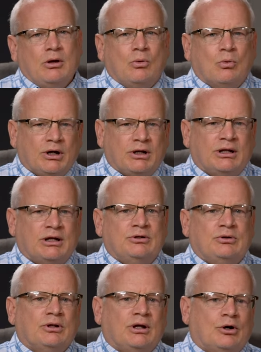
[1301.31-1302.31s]
What can I
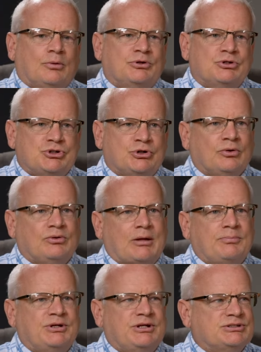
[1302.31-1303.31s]
do to help ensure
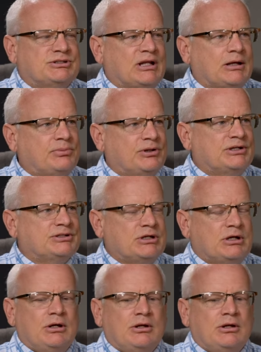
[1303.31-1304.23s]
that peace in that place?